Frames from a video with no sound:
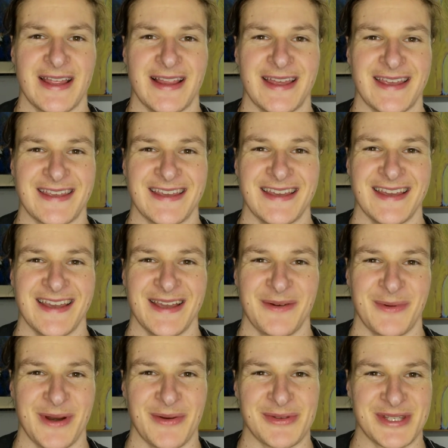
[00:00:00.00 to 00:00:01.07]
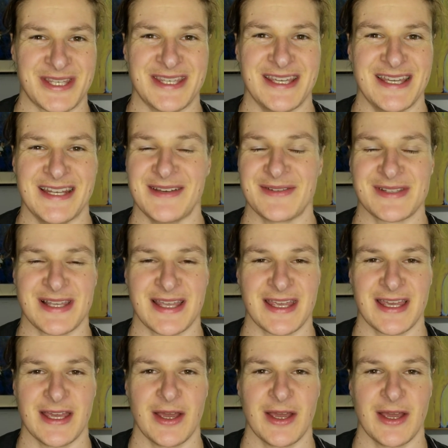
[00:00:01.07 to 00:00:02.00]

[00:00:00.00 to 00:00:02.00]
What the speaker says: like when I was a kid, I was like,